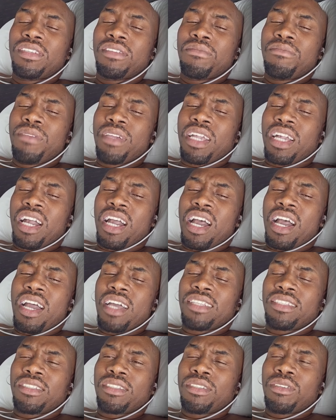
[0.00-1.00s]

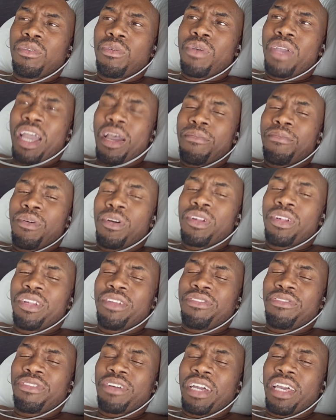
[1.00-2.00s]
Because we are born
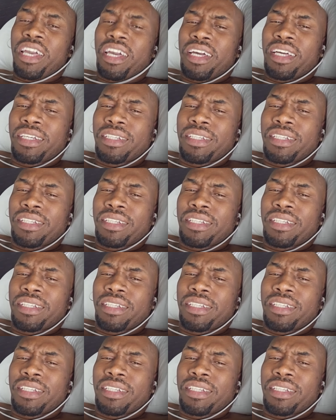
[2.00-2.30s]
the fire.